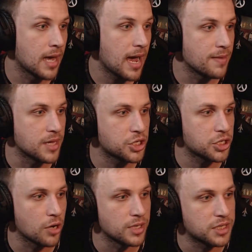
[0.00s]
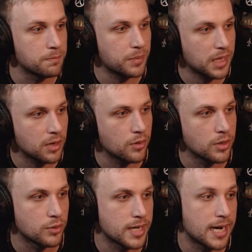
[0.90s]
And they show this
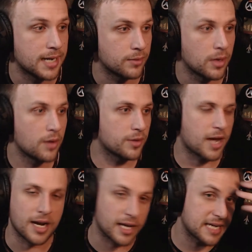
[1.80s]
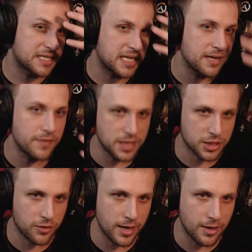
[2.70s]
Imperial Guard with kind of like a TV
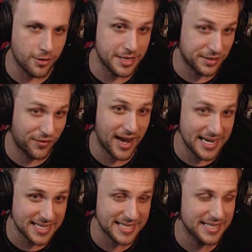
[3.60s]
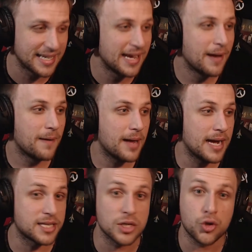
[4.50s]
screen on his face.
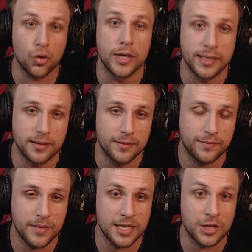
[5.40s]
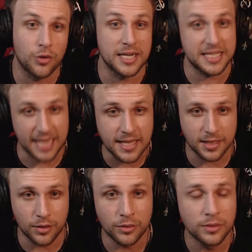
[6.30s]
It's a droid. It's called a
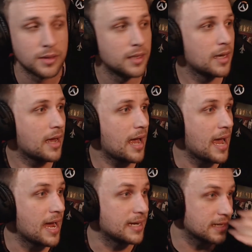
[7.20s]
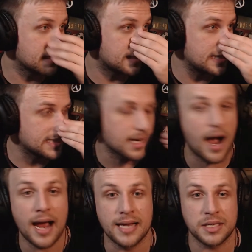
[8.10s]
Sentinel. And these
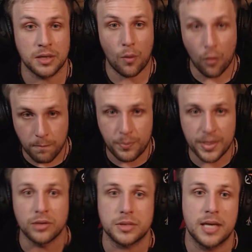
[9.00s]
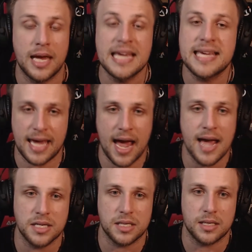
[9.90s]
guys were built in
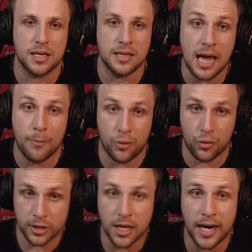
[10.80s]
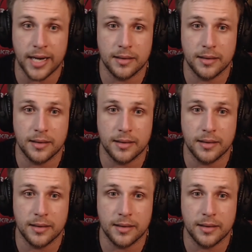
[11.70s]
case the Emperor died.